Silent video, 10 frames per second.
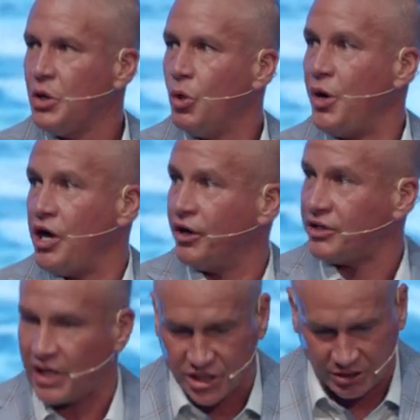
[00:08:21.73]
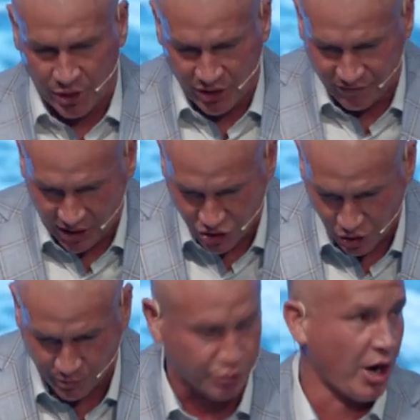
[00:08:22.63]
We hear a testimony of
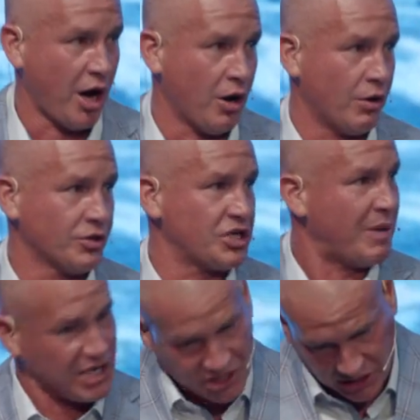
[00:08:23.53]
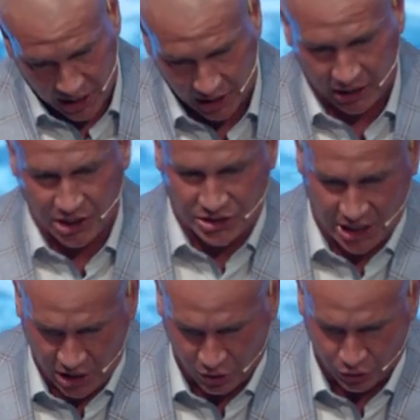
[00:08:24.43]
answered prayer. Somebody sick gets
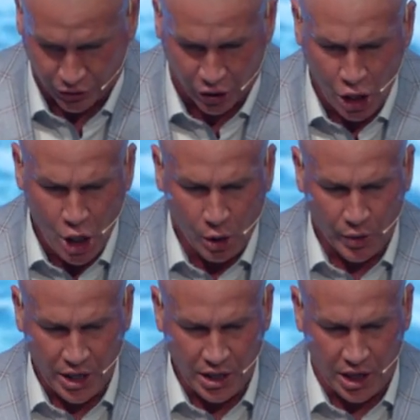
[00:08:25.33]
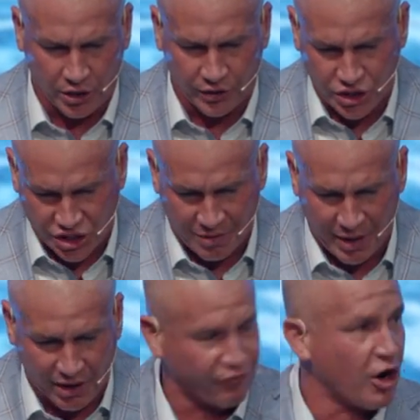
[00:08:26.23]
healed, or we hear that
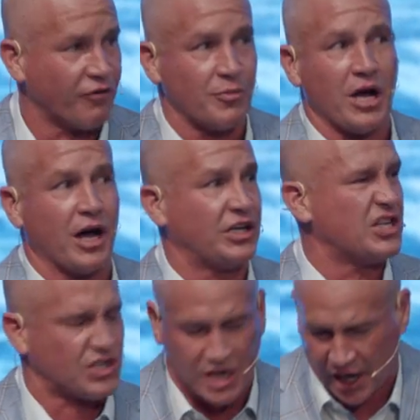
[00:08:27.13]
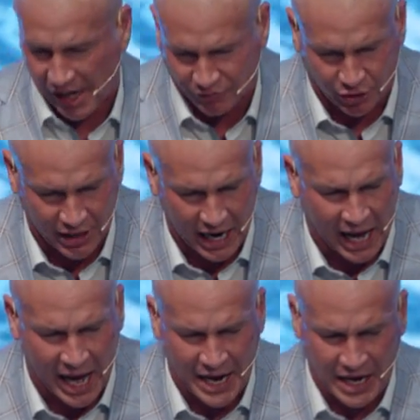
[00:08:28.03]
somebody far from God gets saved, or an
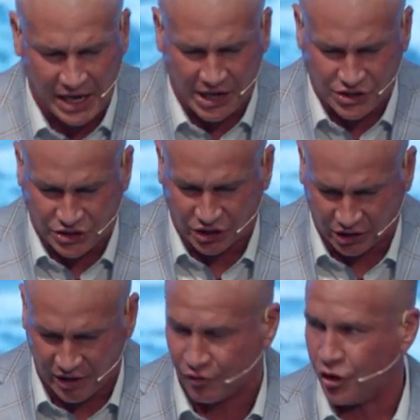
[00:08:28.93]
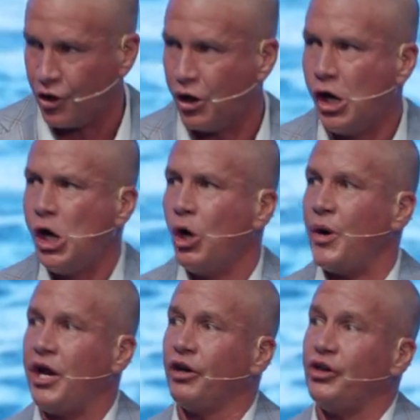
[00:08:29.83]
addict gets delivered, or
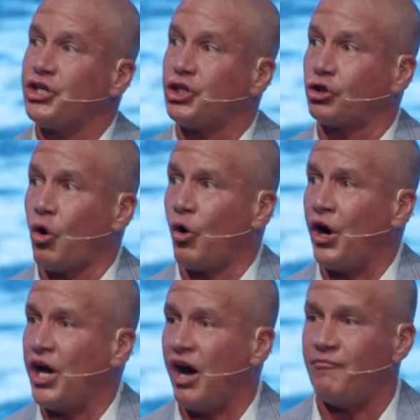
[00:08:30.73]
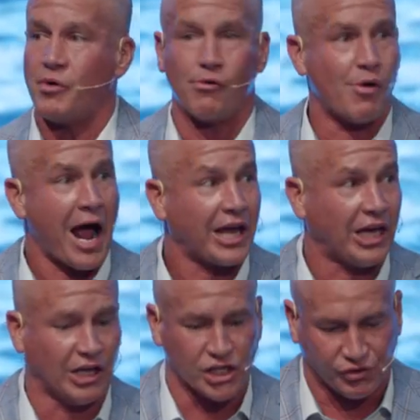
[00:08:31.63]
we hear this story of
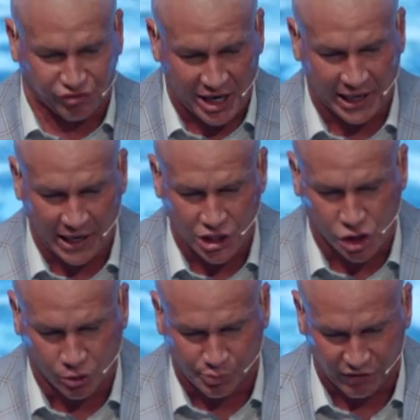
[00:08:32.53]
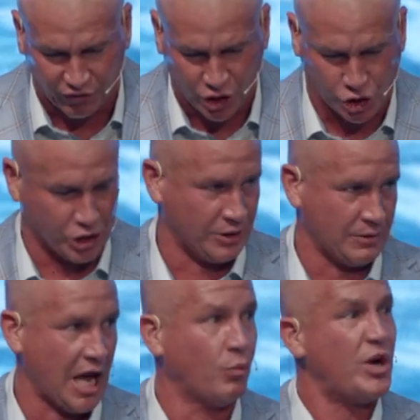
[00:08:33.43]
miraculous financial provision,
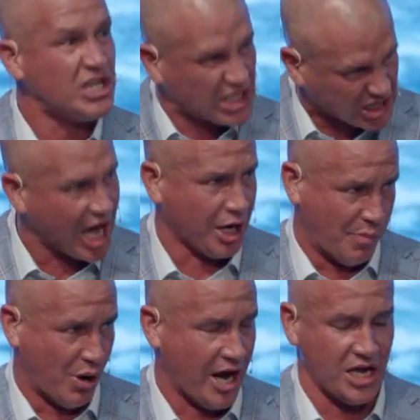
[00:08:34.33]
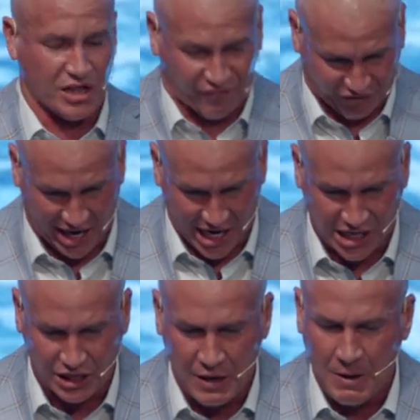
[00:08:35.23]
and we celebrate the
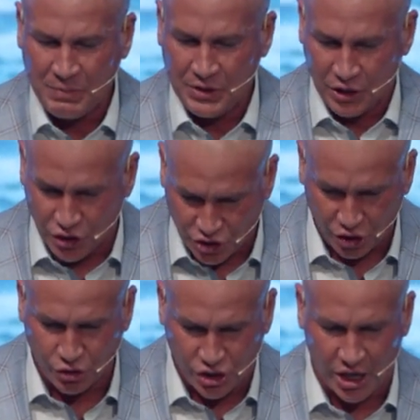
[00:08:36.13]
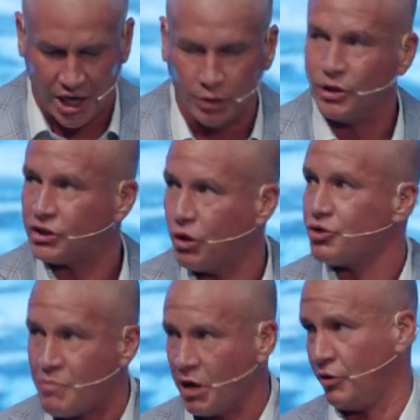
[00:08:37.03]
faith associated with
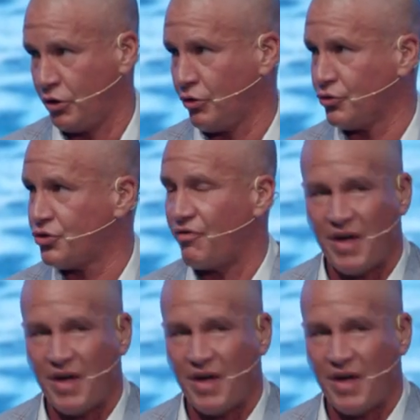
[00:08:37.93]
those miracles.